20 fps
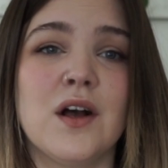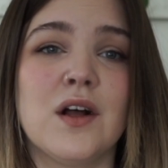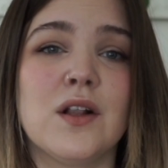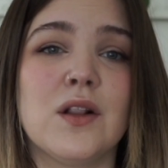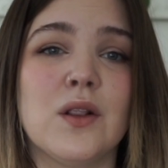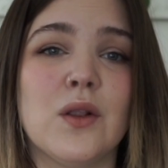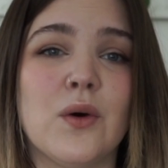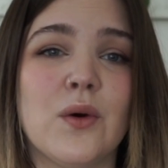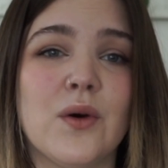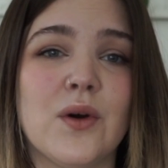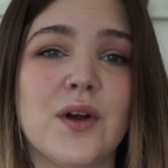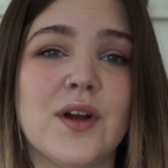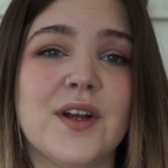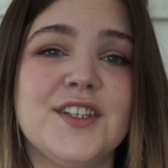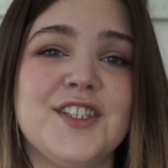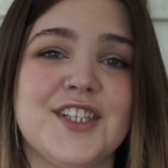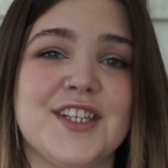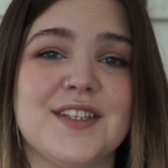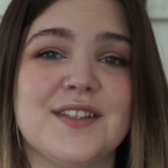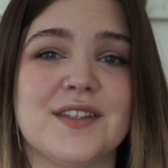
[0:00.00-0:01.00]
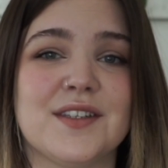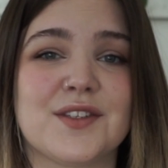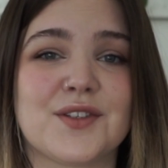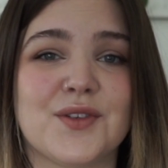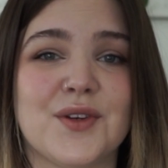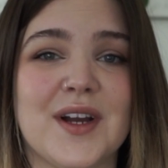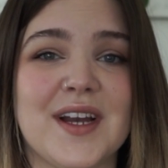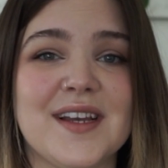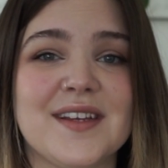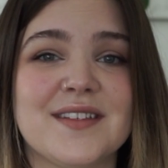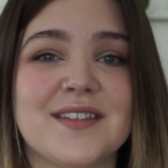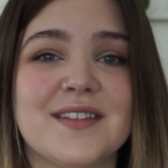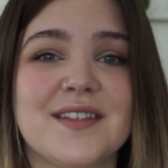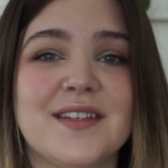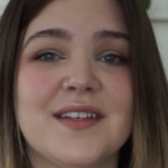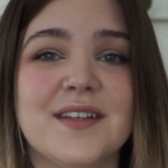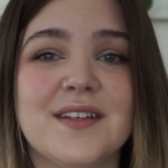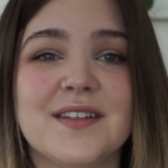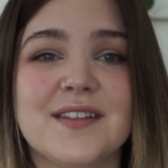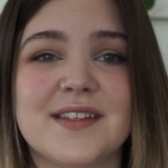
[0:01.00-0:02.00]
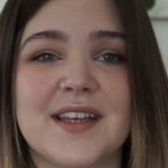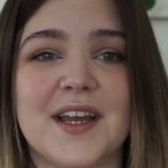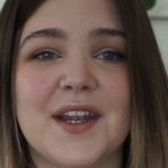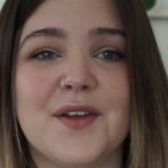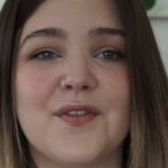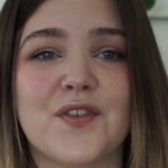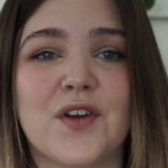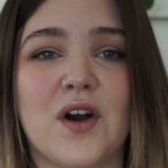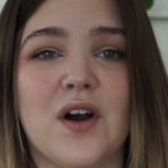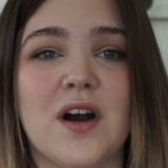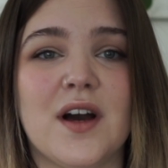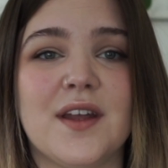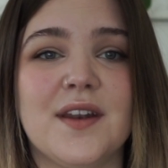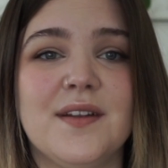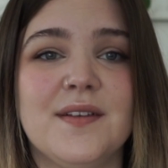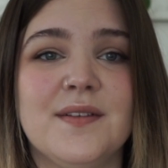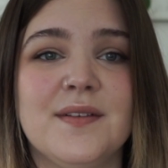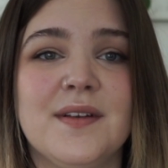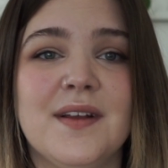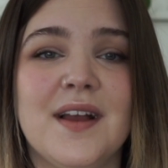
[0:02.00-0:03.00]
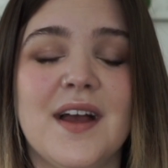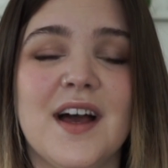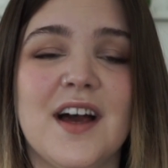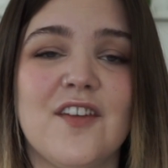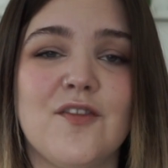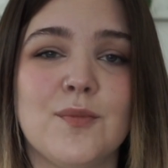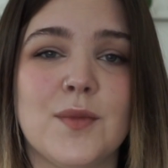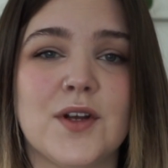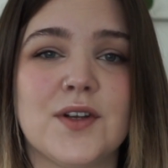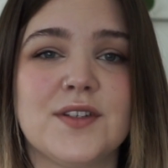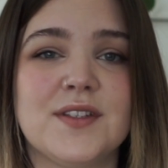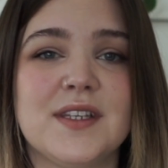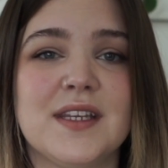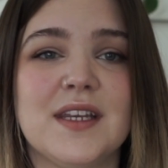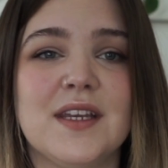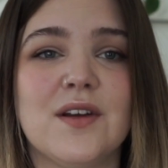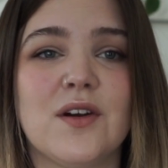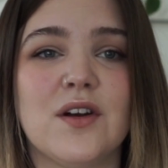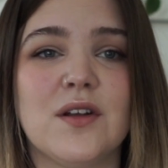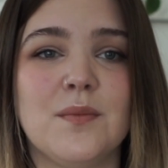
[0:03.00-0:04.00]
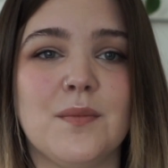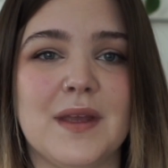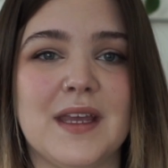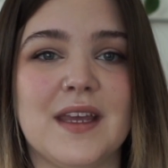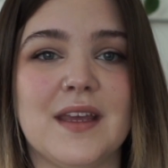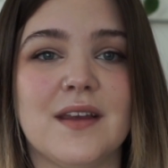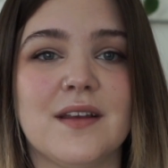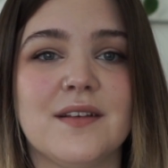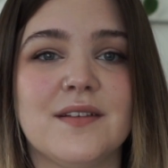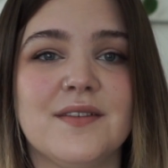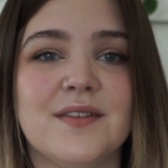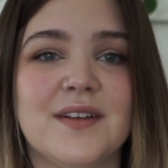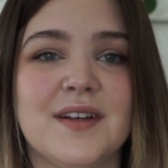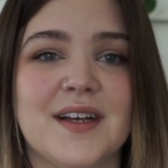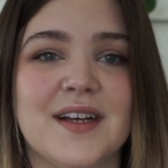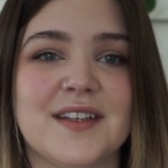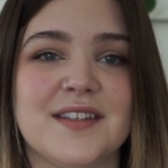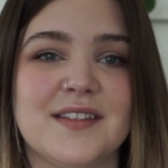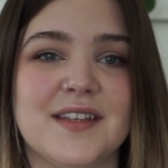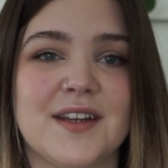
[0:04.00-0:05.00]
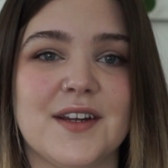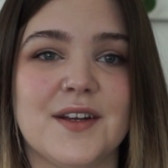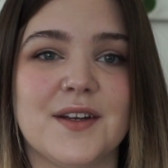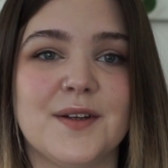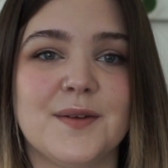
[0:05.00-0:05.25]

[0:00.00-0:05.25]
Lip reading: Lord Jesus Christ, Son of God, have mercy on me, a sinner.